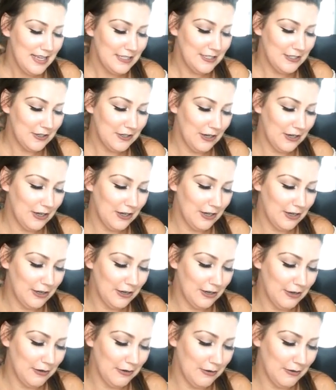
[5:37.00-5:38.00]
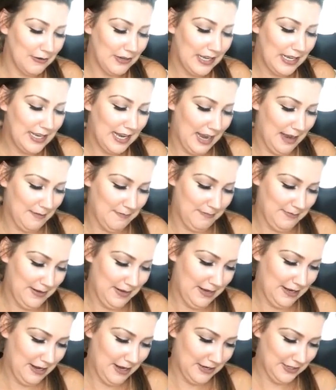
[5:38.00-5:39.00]
So yeah,
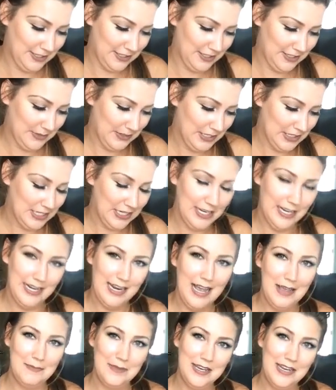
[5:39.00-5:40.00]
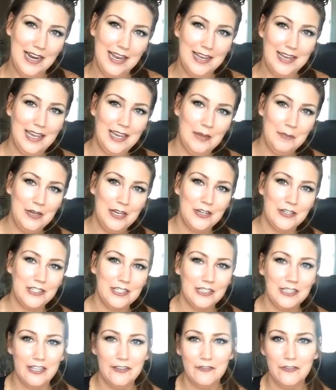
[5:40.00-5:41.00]
but in our situation, I mean, I came here
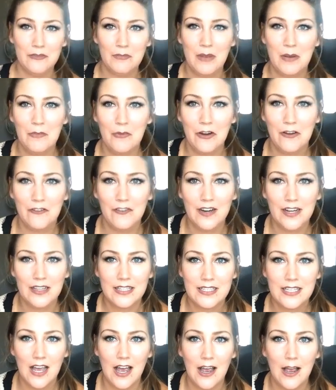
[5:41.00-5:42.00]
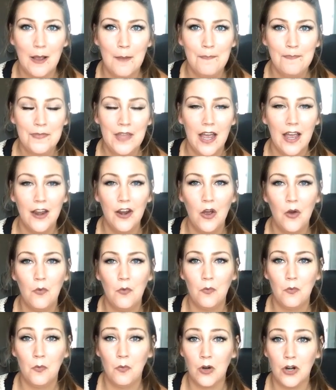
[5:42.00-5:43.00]
to live with my boyfriend at the time. I
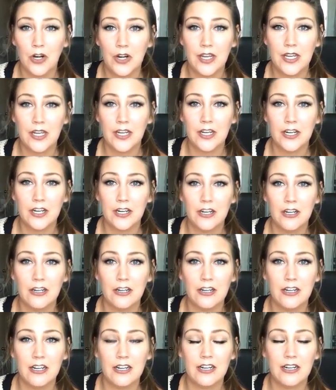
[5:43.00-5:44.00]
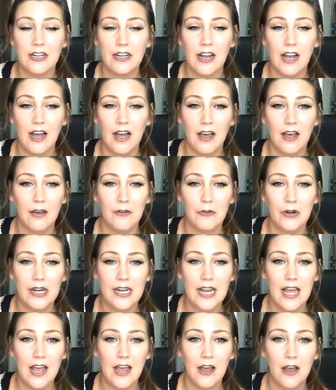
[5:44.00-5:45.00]
don't work here
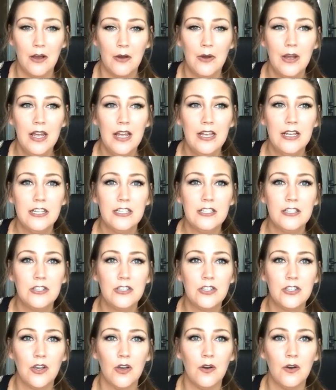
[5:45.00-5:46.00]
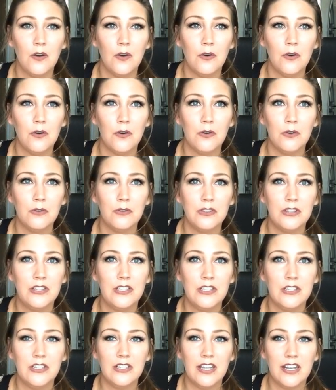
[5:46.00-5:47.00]
right now, so
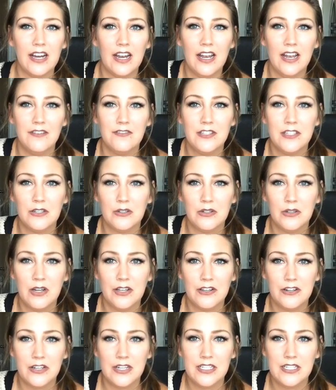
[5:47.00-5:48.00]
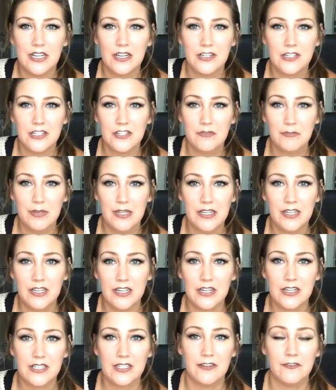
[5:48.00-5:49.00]
there, like, I have zero other intention of being
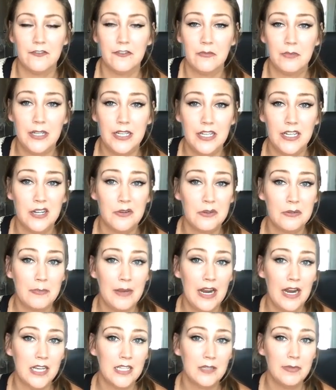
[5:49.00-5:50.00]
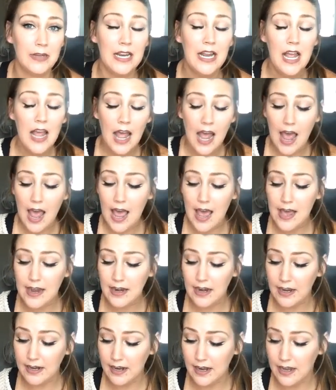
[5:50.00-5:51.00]
here except for being here with my husband.
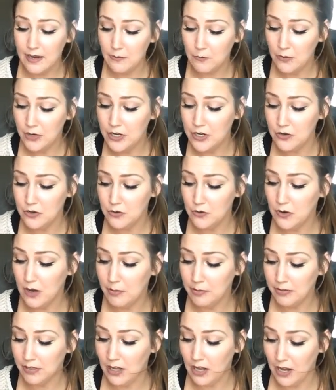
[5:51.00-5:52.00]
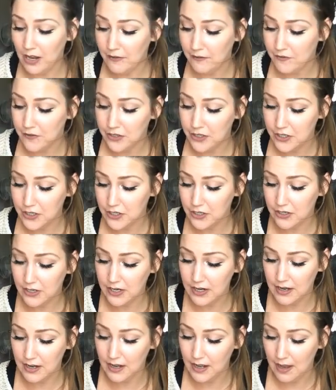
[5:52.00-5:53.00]
And again, when you apply for your
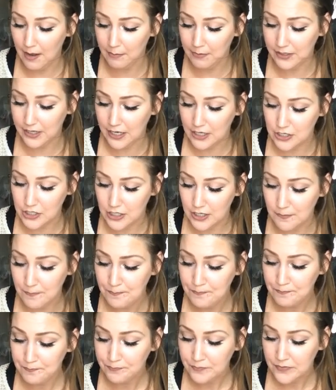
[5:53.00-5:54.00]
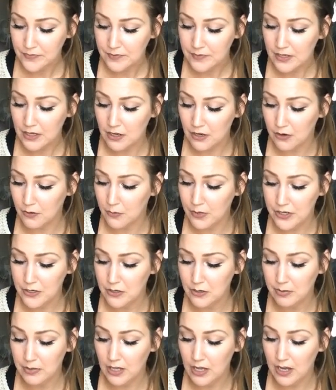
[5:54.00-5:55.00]
application, or when
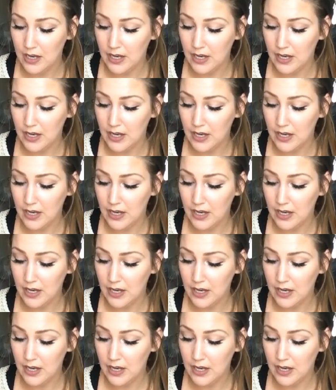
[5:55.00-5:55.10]
you